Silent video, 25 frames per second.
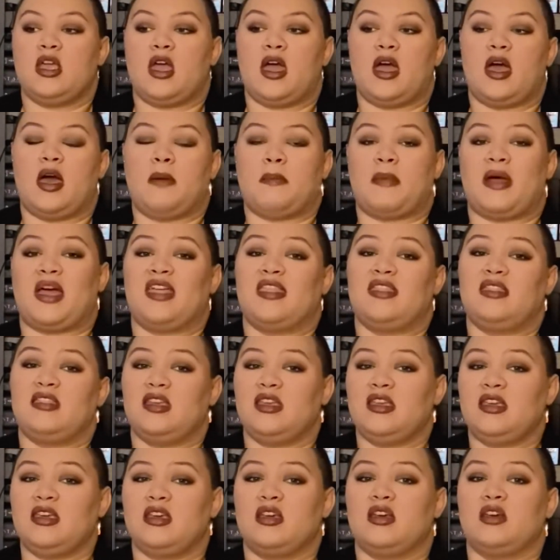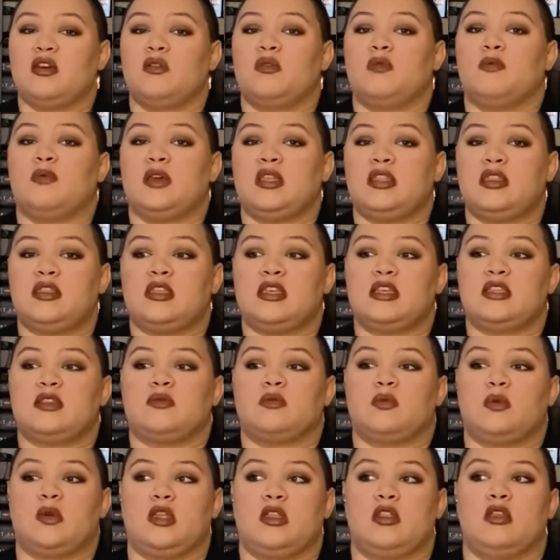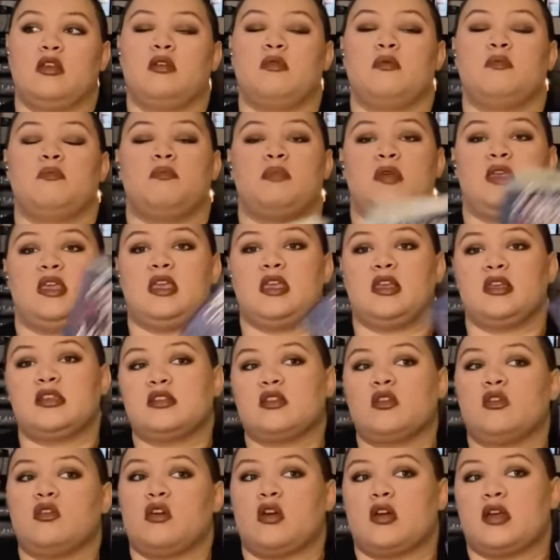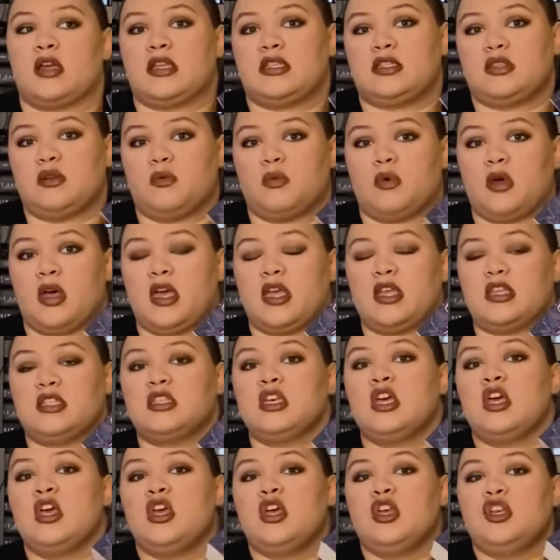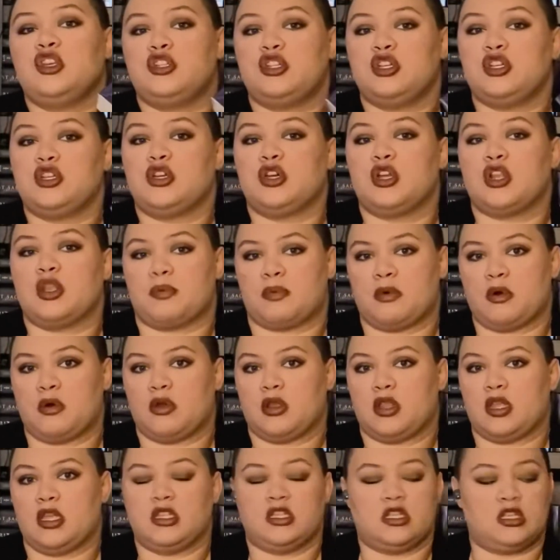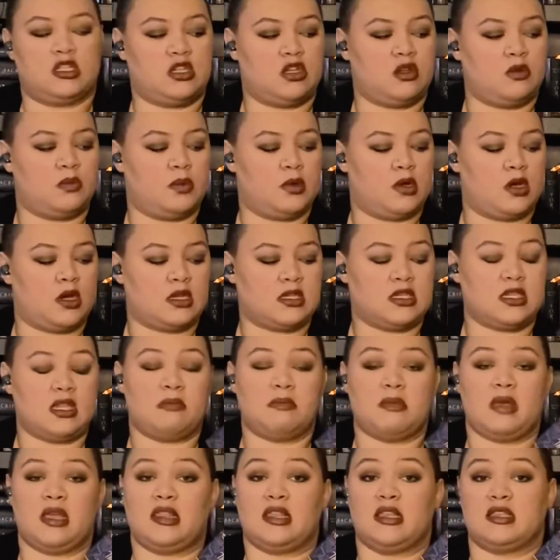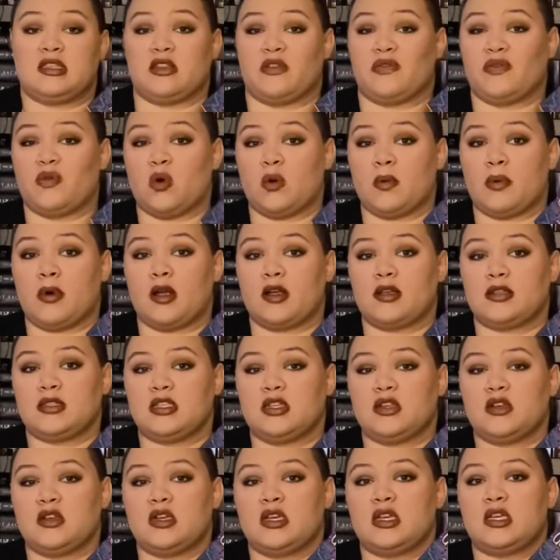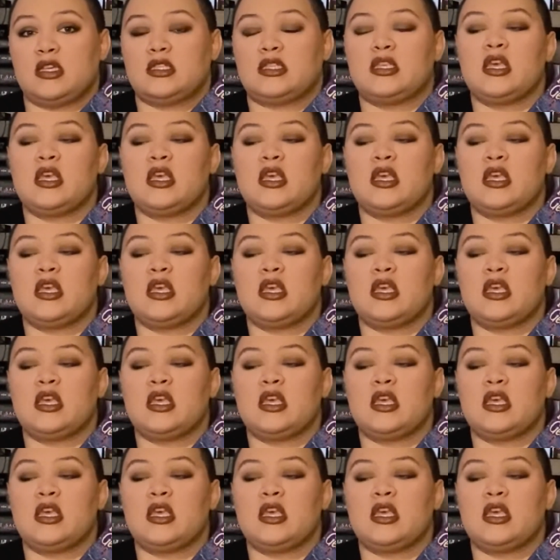I think with this one being so long as it was, she could have broken it into 2 books and made this a 4-part series,